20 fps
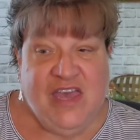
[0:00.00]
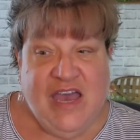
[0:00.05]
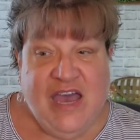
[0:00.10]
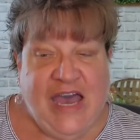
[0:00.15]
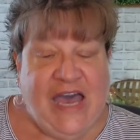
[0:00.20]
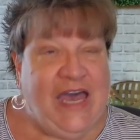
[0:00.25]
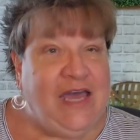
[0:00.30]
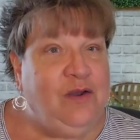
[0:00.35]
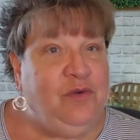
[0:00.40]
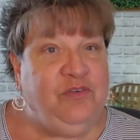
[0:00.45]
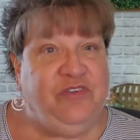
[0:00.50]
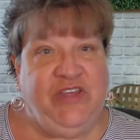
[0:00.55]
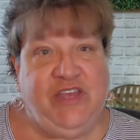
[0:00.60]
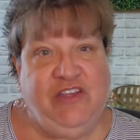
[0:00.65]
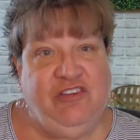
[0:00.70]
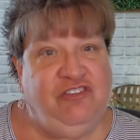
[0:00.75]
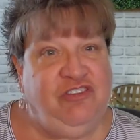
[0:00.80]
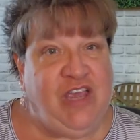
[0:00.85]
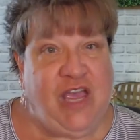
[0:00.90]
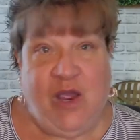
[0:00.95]
I don't take
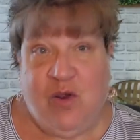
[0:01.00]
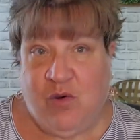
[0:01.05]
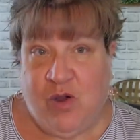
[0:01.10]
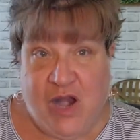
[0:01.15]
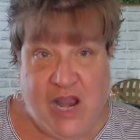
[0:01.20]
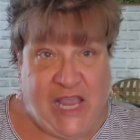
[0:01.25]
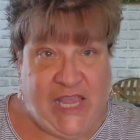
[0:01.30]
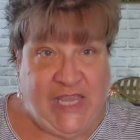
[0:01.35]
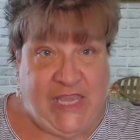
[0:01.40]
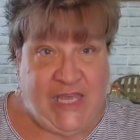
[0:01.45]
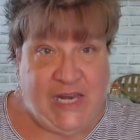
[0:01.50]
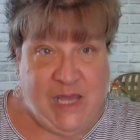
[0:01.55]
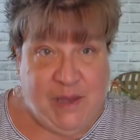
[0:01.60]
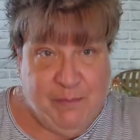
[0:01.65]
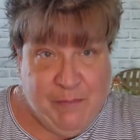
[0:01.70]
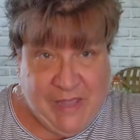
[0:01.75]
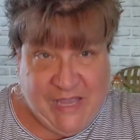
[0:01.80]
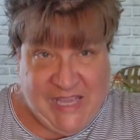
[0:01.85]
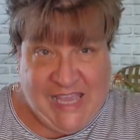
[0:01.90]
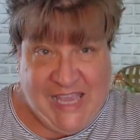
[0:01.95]
a shower. I get up,
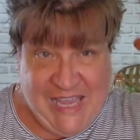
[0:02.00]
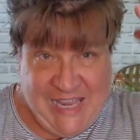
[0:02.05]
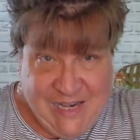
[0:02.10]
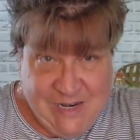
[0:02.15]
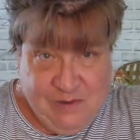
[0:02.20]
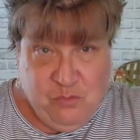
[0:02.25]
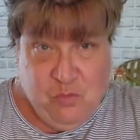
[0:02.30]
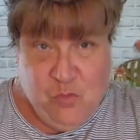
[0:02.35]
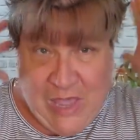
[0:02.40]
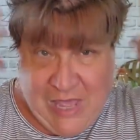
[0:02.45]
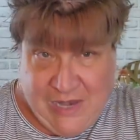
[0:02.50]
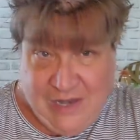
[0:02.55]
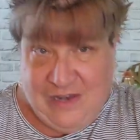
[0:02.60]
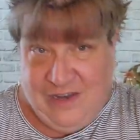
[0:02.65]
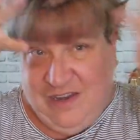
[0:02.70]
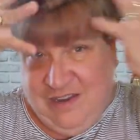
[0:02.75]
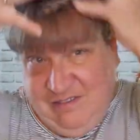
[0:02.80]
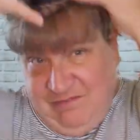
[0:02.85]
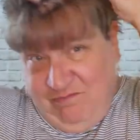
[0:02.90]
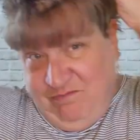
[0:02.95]
I kind of
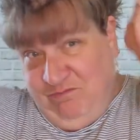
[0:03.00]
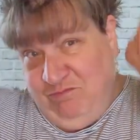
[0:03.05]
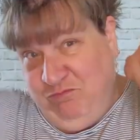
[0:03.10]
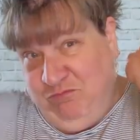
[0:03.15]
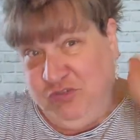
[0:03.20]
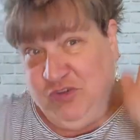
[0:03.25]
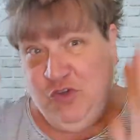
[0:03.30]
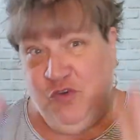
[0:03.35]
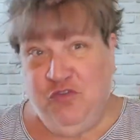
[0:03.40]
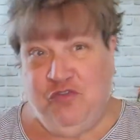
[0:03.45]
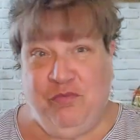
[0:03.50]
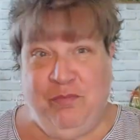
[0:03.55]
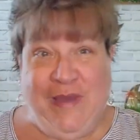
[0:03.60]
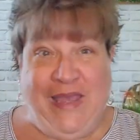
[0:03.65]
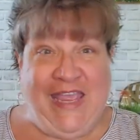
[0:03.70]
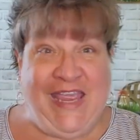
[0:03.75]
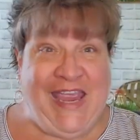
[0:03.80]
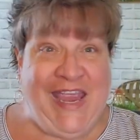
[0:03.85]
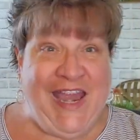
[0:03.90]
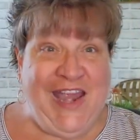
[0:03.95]
floof
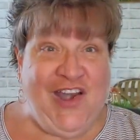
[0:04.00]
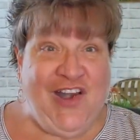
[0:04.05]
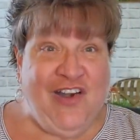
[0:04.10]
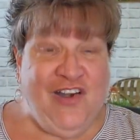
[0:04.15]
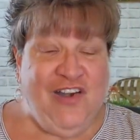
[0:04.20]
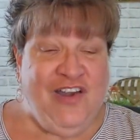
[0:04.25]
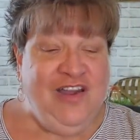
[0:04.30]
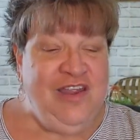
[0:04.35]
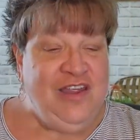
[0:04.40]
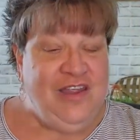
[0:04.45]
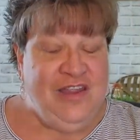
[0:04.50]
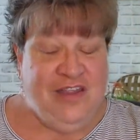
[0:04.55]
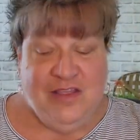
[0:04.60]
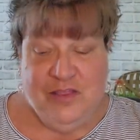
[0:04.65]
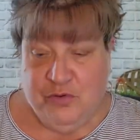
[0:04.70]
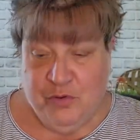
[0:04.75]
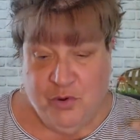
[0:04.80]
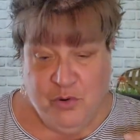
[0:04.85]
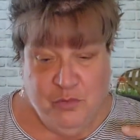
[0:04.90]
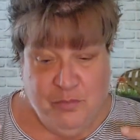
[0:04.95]
my hair,
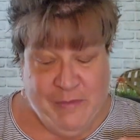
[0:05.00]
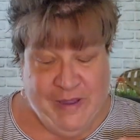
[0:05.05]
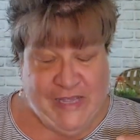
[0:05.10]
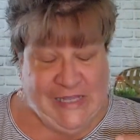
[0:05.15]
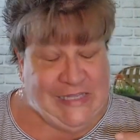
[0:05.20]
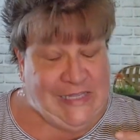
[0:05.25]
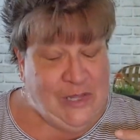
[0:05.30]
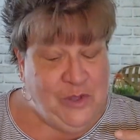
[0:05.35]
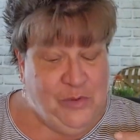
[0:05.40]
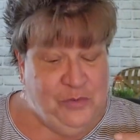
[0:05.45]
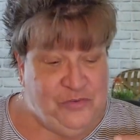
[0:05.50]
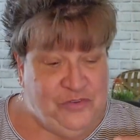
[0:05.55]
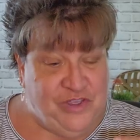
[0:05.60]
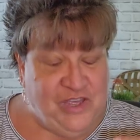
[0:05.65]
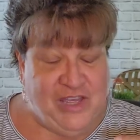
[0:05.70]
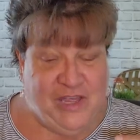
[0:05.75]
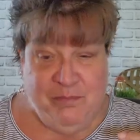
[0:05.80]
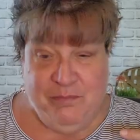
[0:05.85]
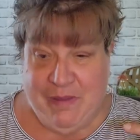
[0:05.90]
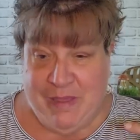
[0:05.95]
throw my clothes
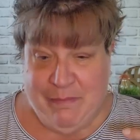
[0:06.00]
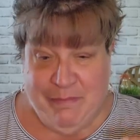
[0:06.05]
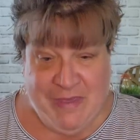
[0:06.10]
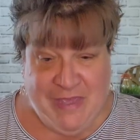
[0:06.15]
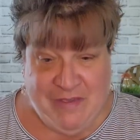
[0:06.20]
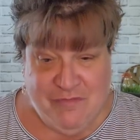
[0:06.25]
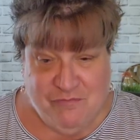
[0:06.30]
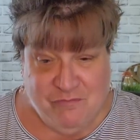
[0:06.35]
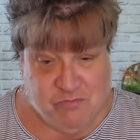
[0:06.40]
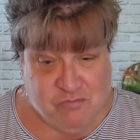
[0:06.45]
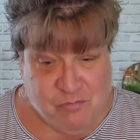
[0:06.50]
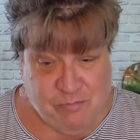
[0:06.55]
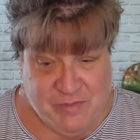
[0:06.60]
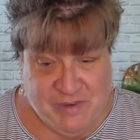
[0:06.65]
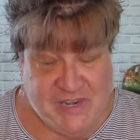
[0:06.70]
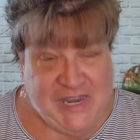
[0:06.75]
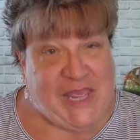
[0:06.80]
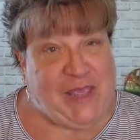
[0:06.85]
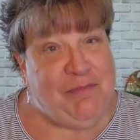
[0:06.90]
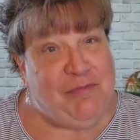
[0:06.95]
on, maybe even from the
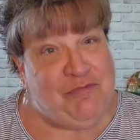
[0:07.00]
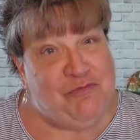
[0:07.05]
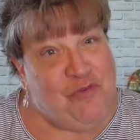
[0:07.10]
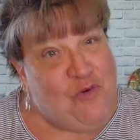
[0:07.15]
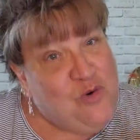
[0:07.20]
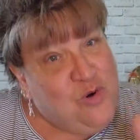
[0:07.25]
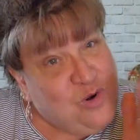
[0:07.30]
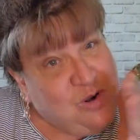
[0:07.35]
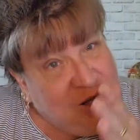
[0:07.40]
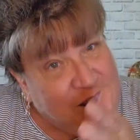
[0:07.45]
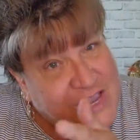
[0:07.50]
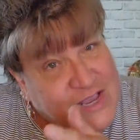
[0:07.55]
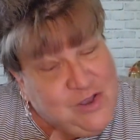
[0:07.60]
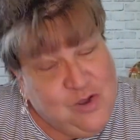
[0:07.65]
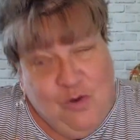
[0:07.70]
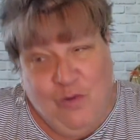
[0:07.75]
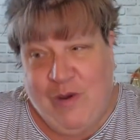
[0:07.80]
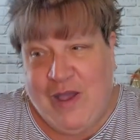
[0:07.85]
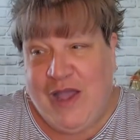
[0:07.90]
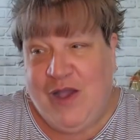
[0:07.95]
day before. I
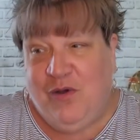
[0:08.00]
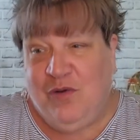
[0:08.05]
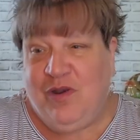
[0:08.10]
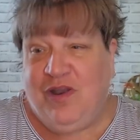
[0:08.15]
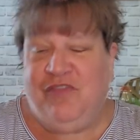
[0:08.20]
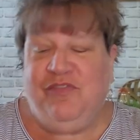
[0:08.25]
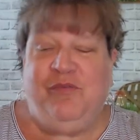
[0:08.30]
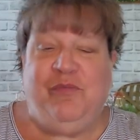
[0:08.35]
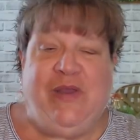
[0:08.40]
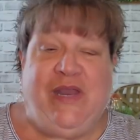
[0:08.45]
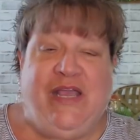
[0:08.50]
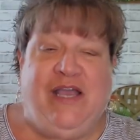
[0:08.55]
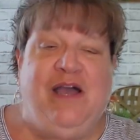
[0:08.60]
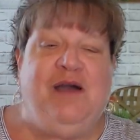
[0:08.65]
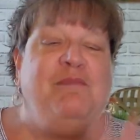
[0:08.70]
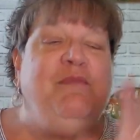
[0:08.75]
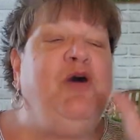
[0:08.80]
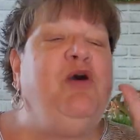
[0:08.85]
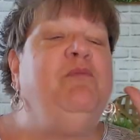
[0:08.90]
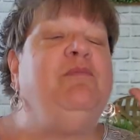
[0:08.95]
go out, and then when I
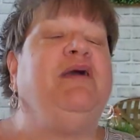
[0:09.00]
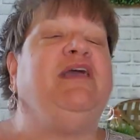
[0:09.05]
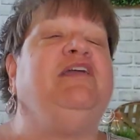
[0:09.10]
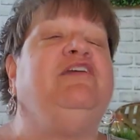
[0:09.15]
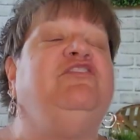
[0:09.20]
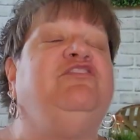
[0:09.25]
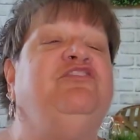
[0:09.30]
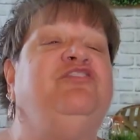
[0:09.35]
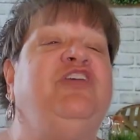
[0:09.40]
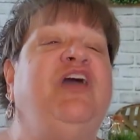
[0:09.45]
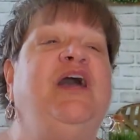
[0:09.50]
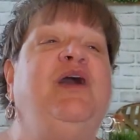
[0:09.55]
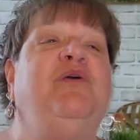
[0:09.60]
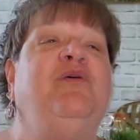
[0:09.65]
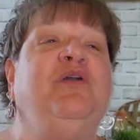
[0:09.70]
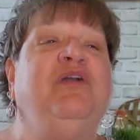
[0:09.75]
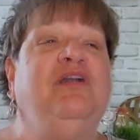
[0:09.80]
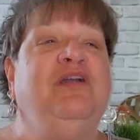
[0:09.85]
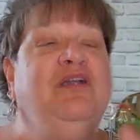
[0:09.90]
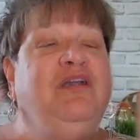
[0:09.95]
come home, I can
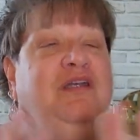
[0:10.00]
shower,